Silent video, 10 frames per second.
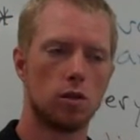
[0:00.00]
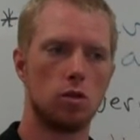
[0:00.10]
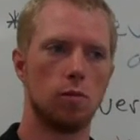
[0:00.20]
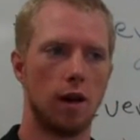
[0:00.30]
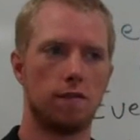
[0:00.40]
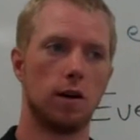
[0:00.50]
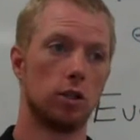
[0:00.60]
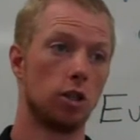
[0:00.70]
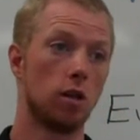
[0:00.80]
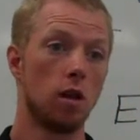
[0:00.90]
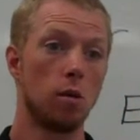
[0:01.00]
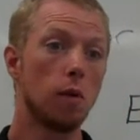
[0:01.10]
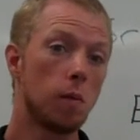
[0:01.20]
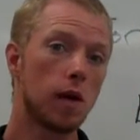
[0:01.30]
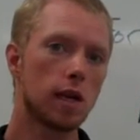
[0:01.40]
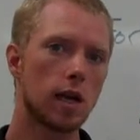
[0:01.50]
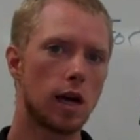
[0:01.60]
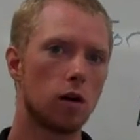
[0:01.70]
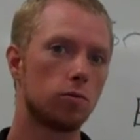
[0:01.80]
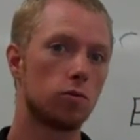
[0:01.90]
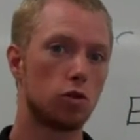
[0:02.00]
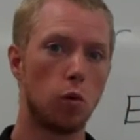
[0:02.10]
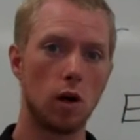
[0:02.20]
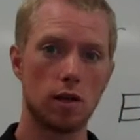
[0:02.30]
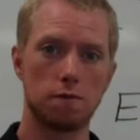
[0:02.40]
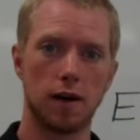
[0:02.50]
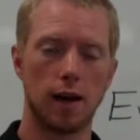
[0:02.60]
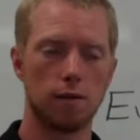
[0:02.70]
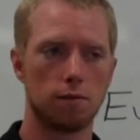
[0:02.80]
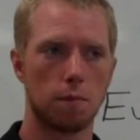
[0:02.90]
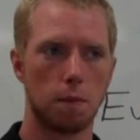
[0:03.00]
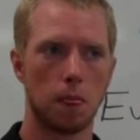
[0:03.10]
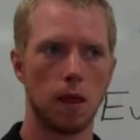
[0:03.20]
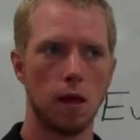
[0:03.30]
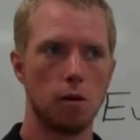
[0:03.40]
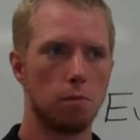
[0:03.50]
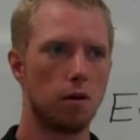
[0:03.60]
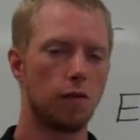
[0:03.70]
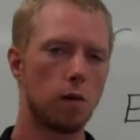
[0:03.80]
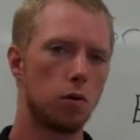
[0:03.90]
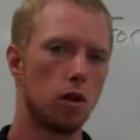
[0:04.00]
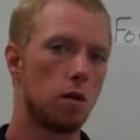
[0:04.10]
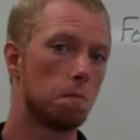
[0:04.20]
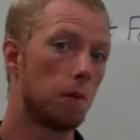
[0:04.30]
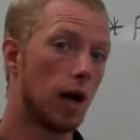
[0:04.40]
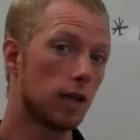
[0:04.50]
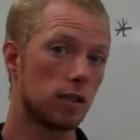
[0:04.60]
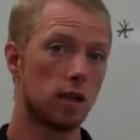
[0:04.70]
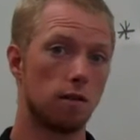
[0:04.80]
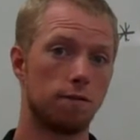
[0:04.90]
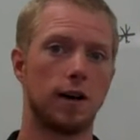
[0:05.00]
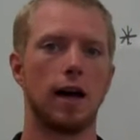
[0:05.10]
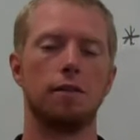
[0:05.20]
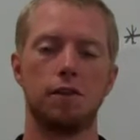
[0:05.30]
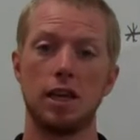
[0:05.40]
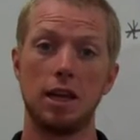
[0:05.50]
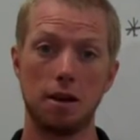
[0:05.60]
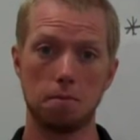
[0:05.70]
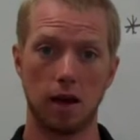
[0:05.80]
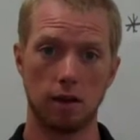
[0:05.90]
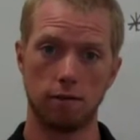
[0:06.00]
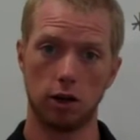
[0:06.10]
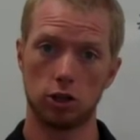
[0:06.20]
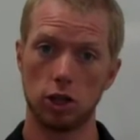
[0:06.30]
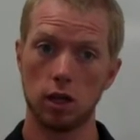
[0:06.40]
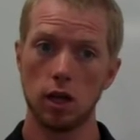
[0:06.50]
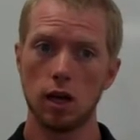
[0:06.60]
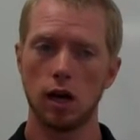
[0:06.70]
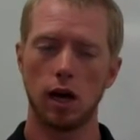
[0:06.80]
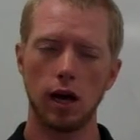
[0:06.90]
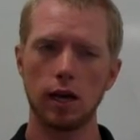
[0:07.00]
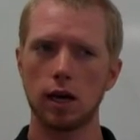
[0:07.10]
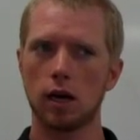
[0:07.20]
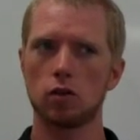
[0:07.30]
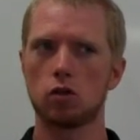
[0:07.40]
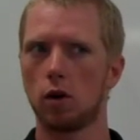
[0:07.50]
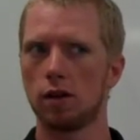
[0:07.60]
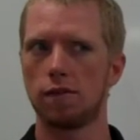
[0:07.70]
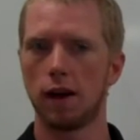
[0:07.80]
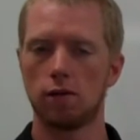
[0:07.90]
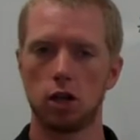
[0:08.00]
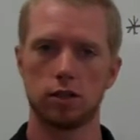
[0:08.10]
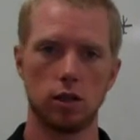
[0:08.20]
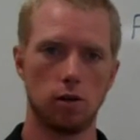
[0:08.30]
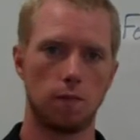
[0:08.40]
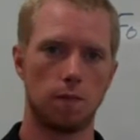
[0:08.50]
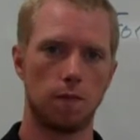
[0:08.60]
to my function, maybe I get out 25. But if I put in +5 in my function, I get out 25 also.